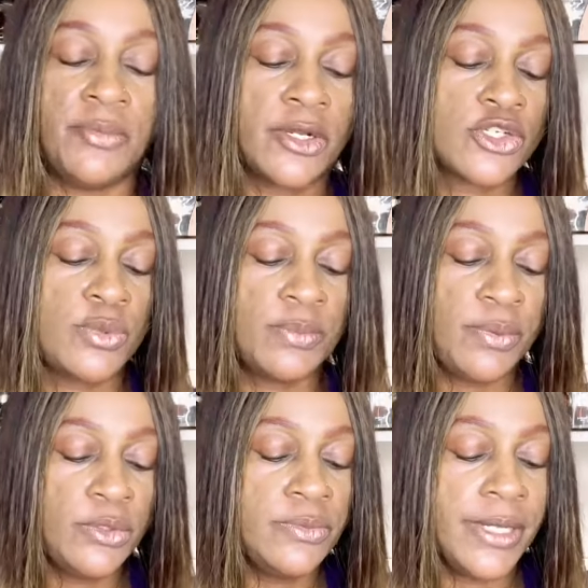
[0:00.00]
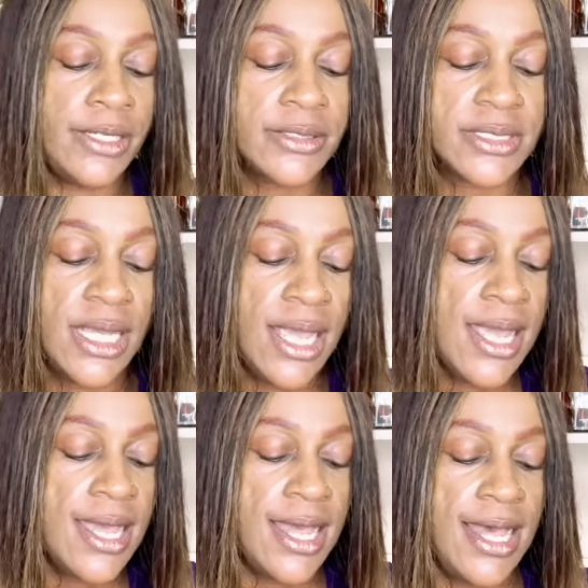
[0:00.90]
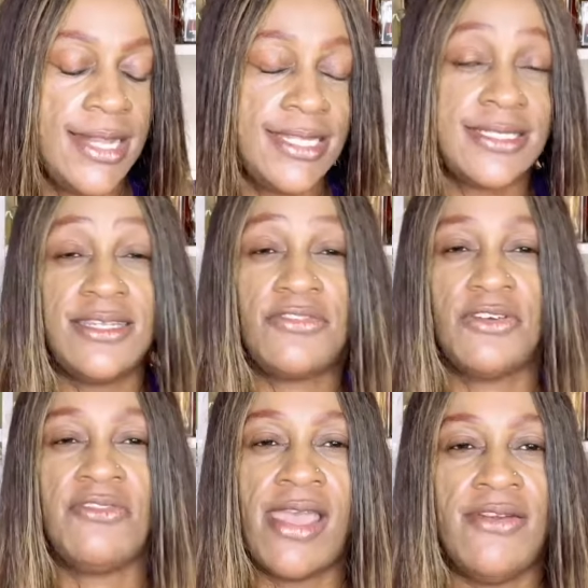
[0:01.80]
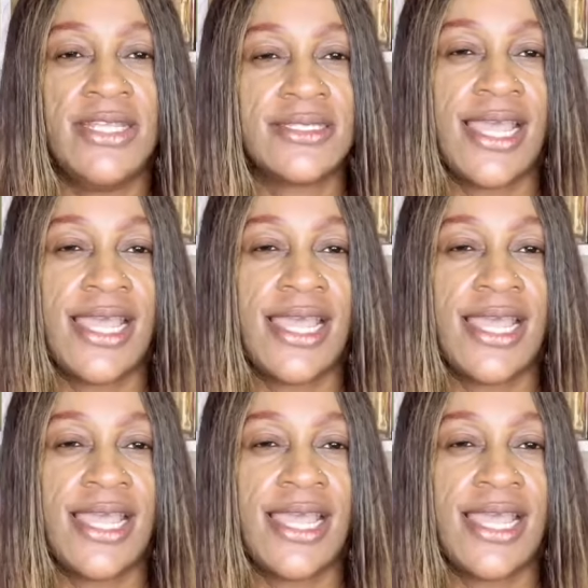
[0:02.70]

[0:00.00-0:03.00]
because with bluebells there's different variants.